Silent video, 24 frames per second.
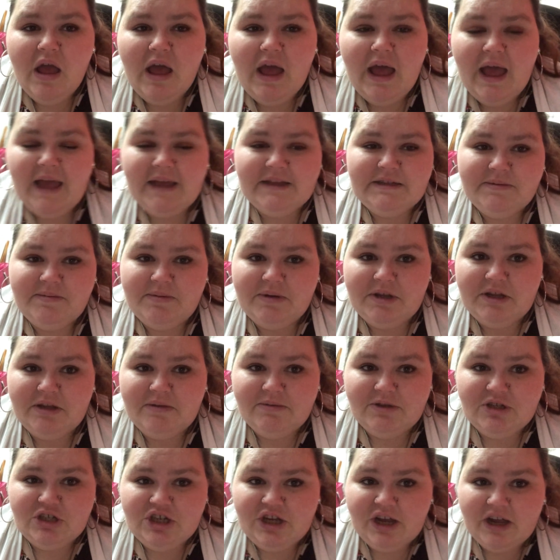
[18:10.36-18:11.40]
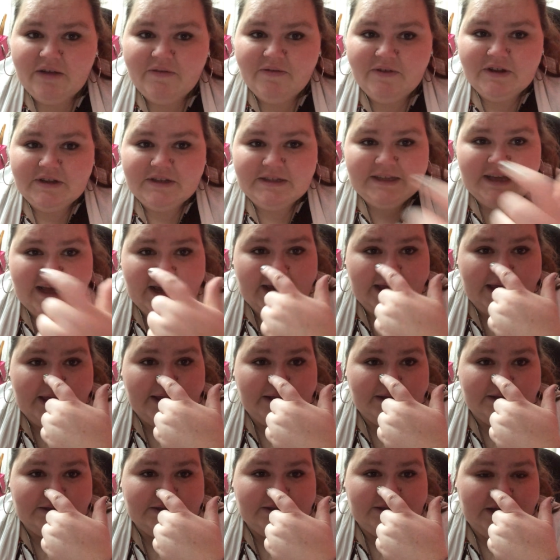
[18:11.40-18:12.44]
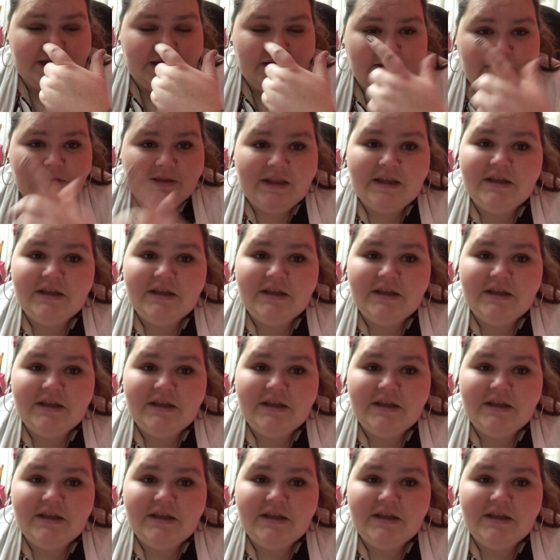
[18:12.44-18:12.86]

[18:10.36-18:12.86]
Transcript: I had to put him in check for a second. So